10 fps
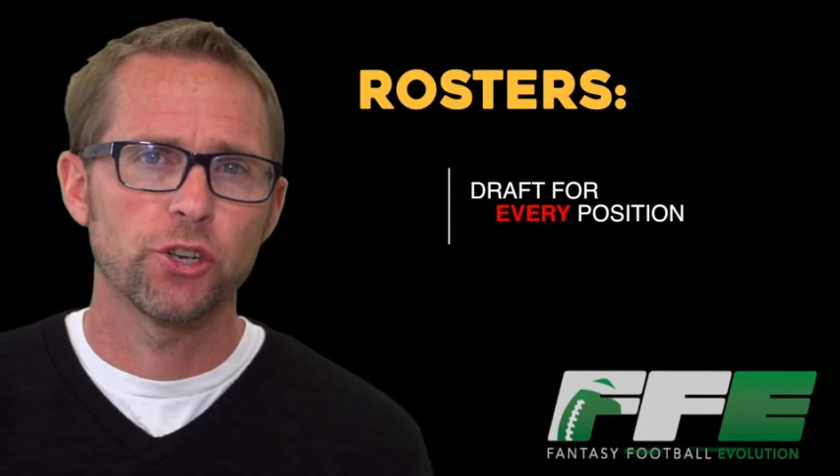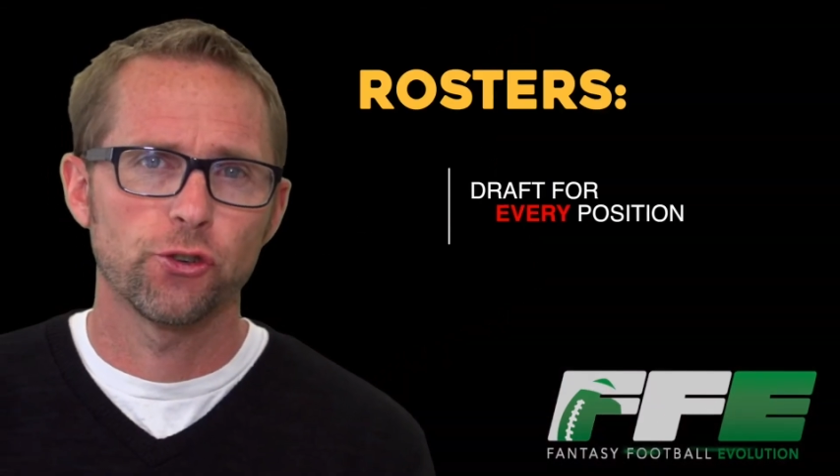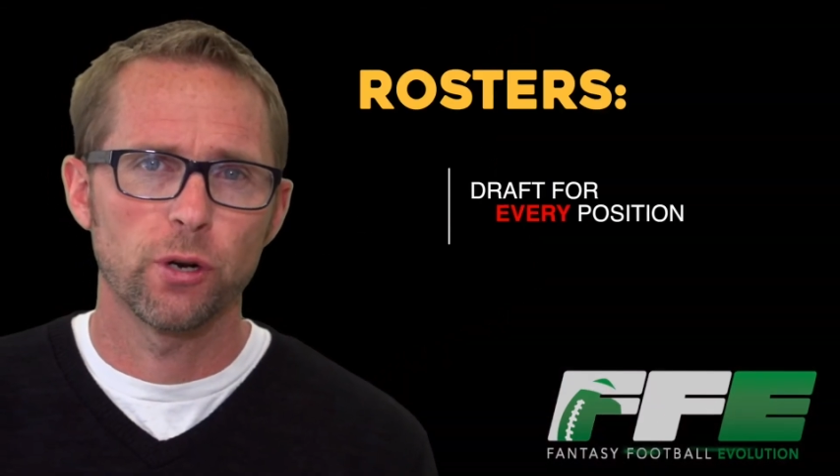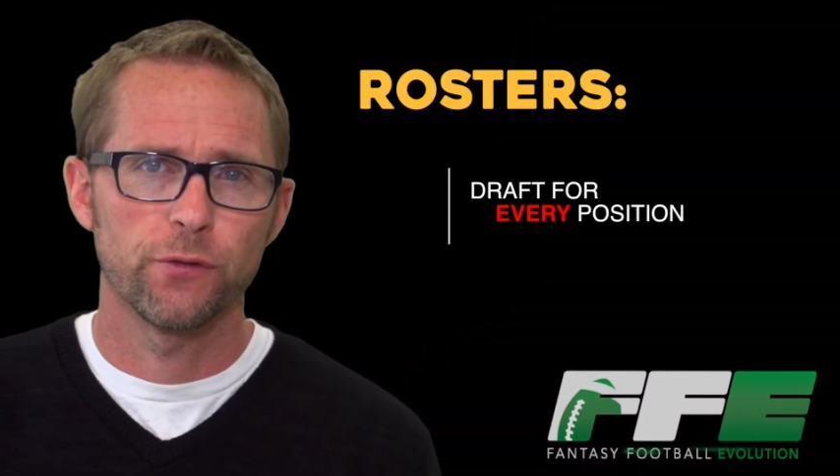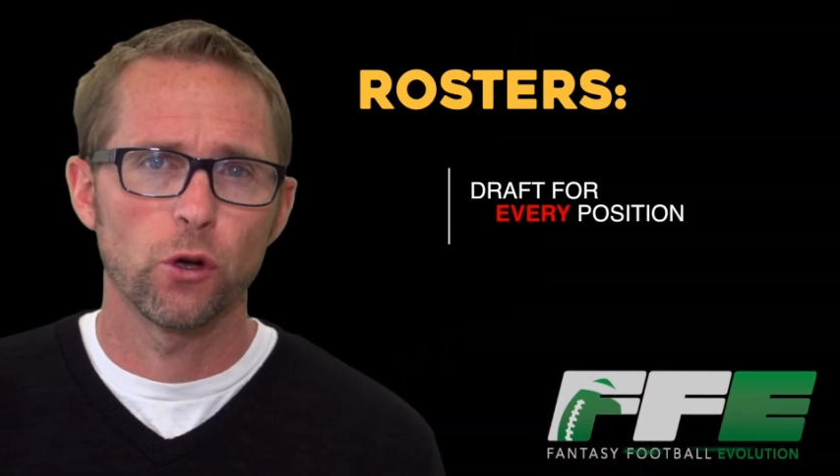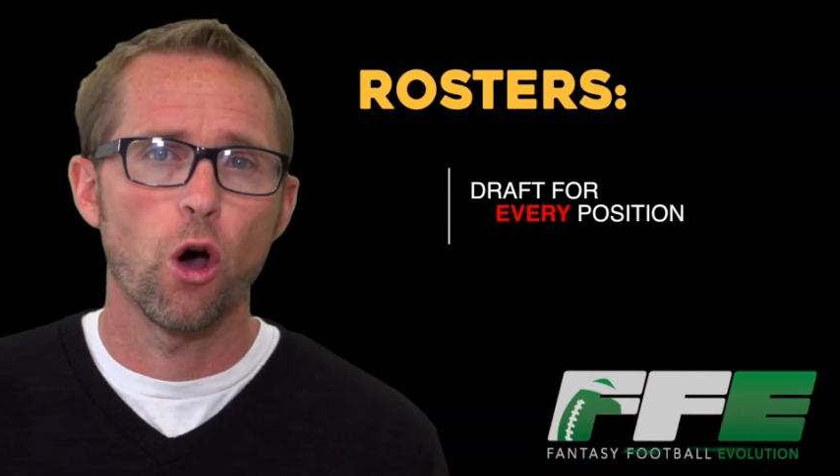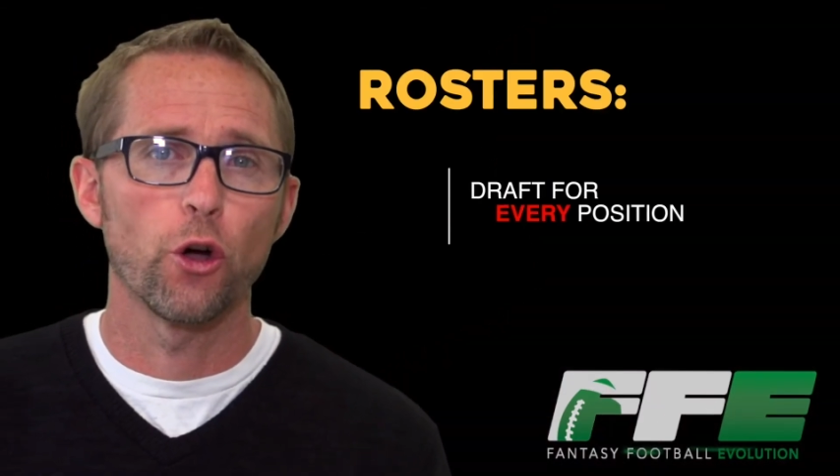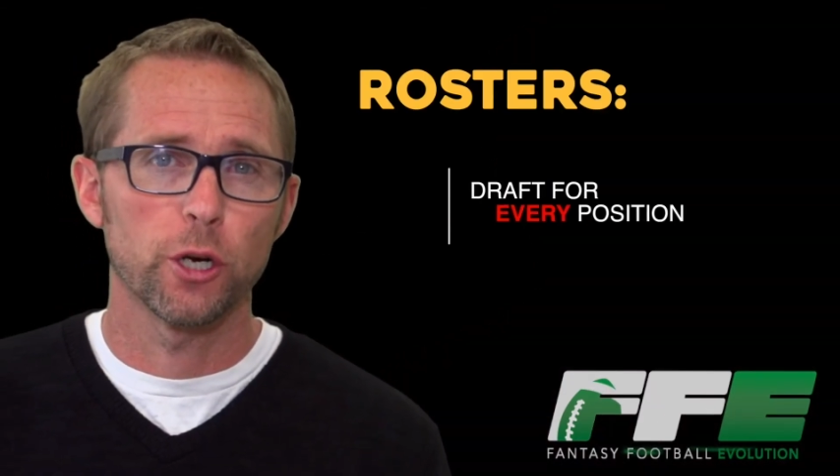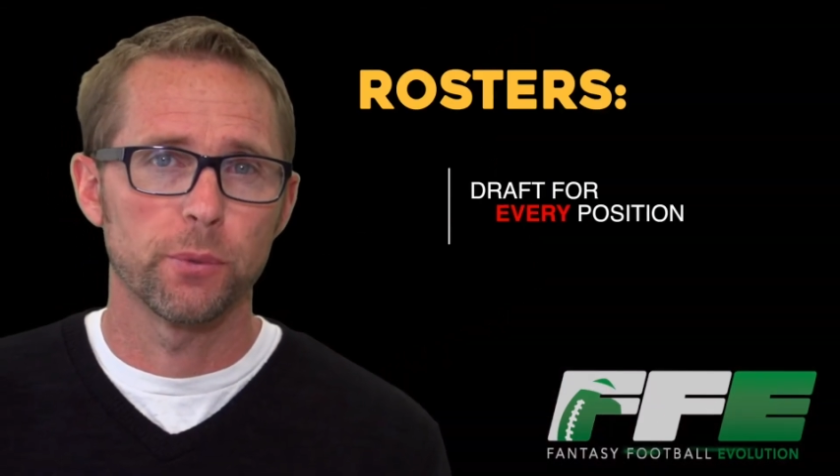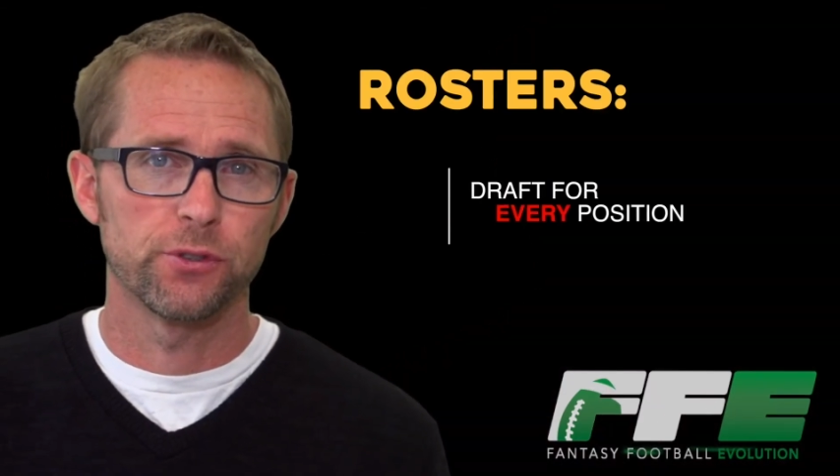sure to fill
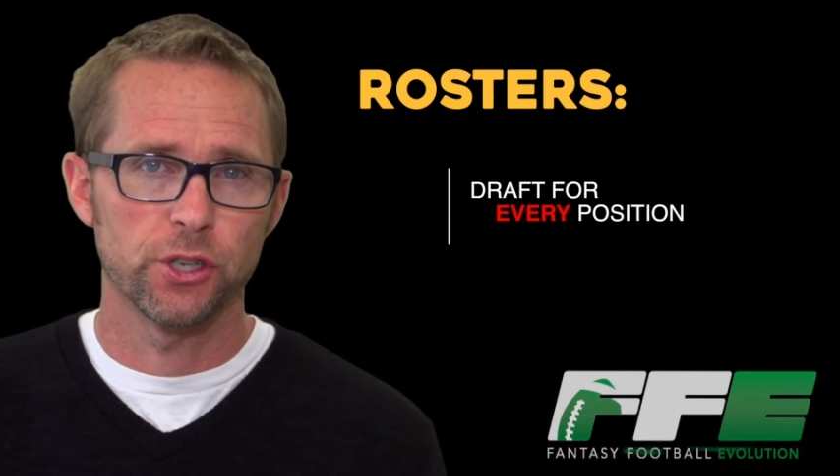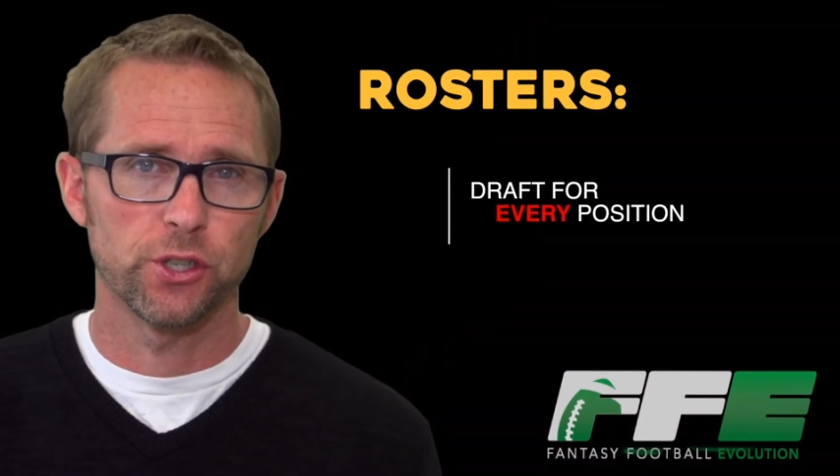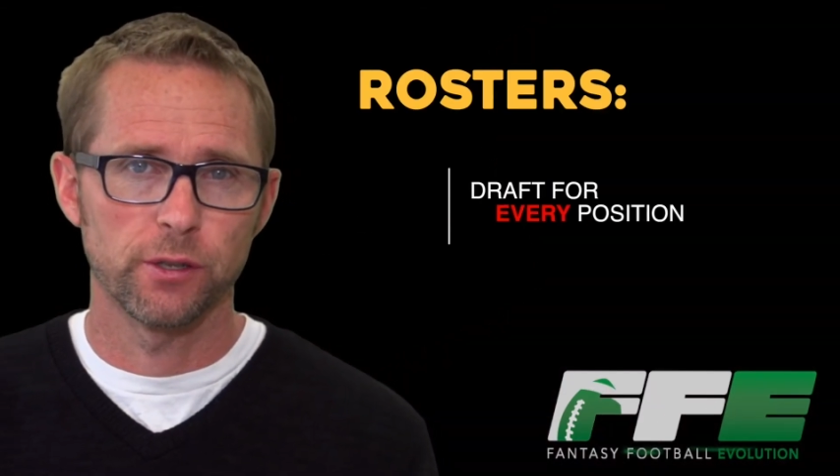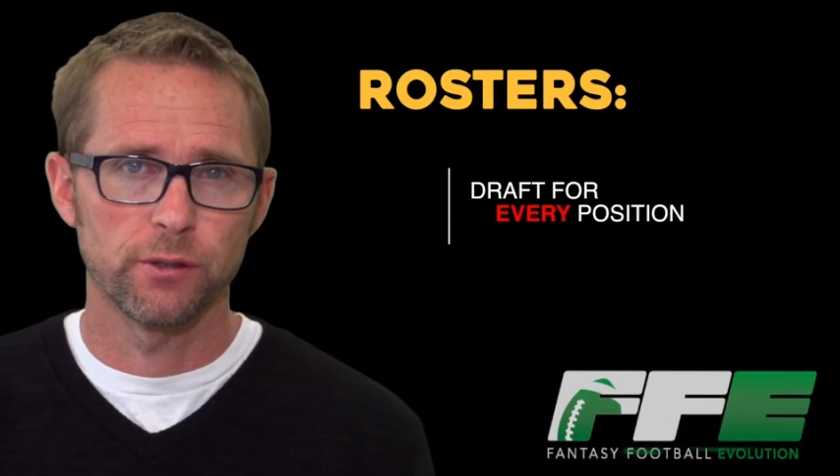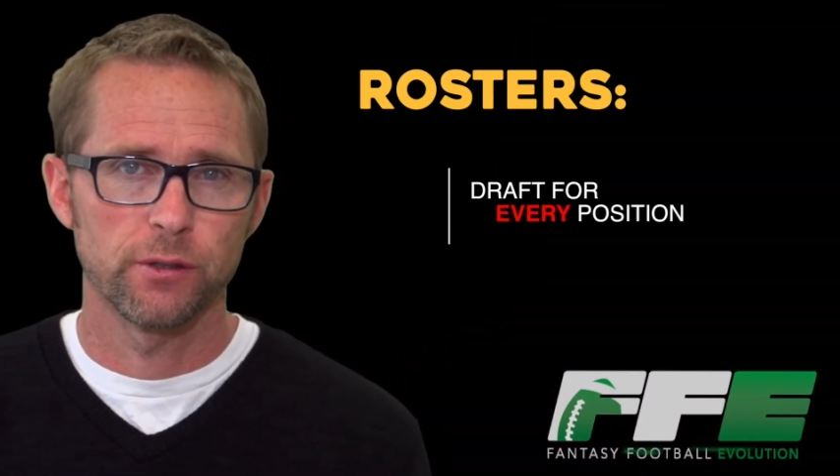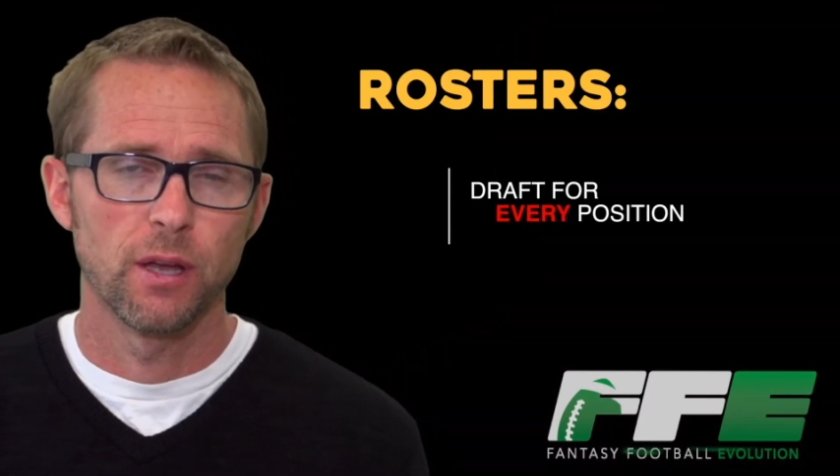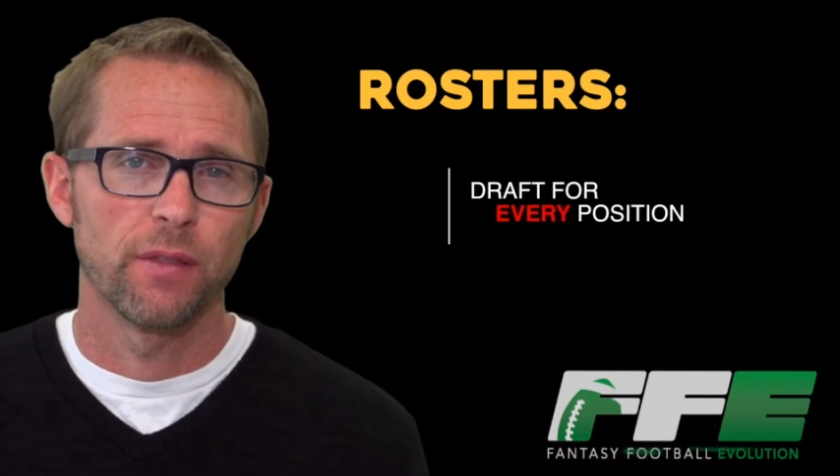all your positions.